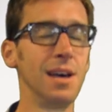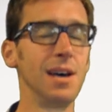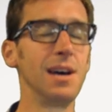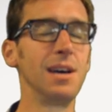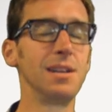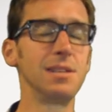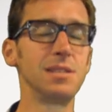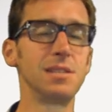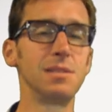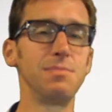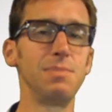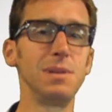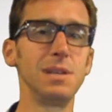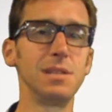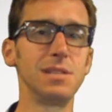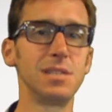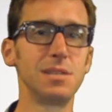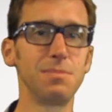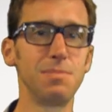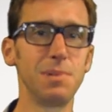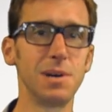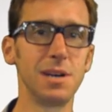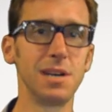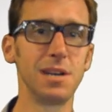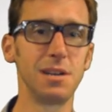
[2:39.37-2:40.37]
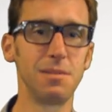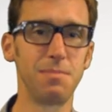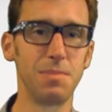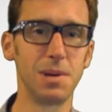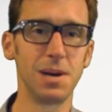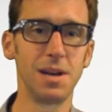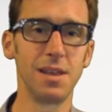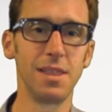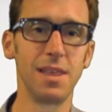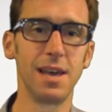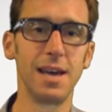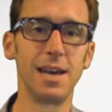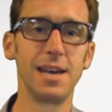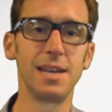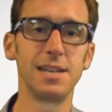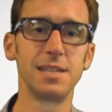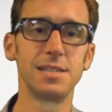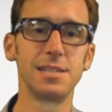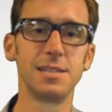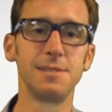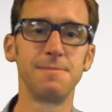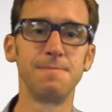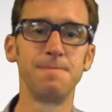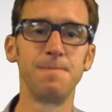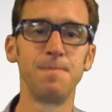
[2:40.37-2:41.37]
and to be inspired by
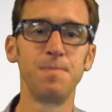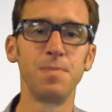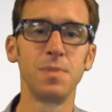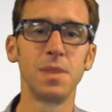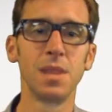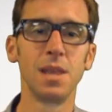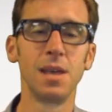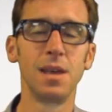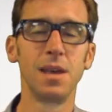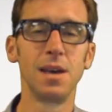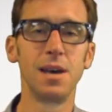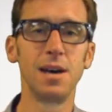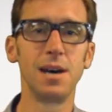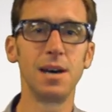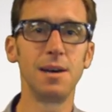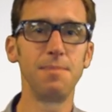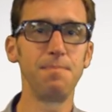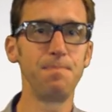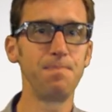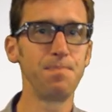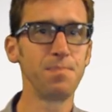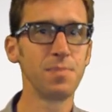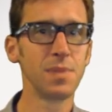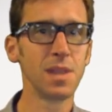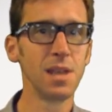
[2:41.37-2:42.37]
that.